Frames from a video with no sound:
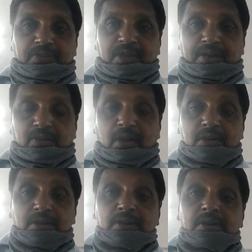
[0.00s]
They are
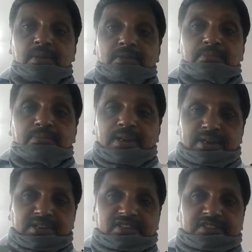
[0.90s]
called
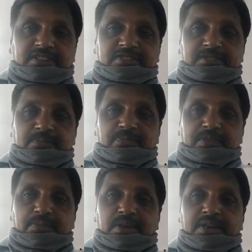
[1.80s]
mega cities.
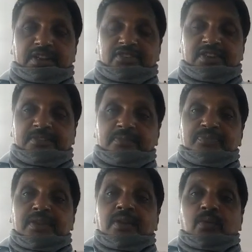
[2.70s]
You will understand.
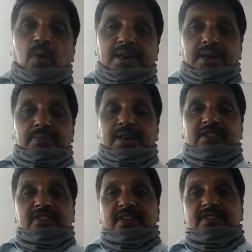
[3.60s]
What are
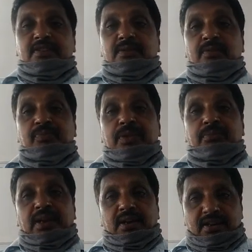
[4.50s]
mega cities?
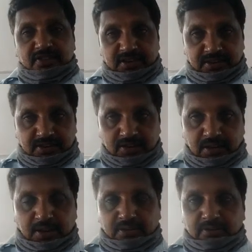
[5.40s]
Mega cities
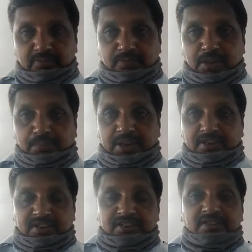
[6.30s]
are the
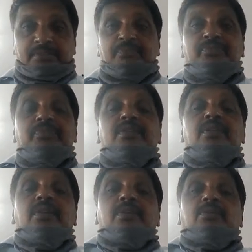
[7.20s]
places
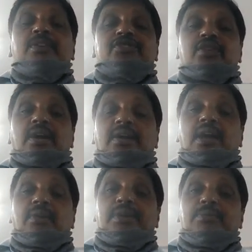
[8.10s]
which are
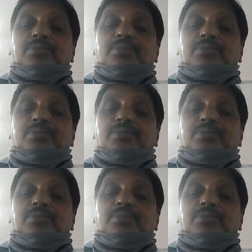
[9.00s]
having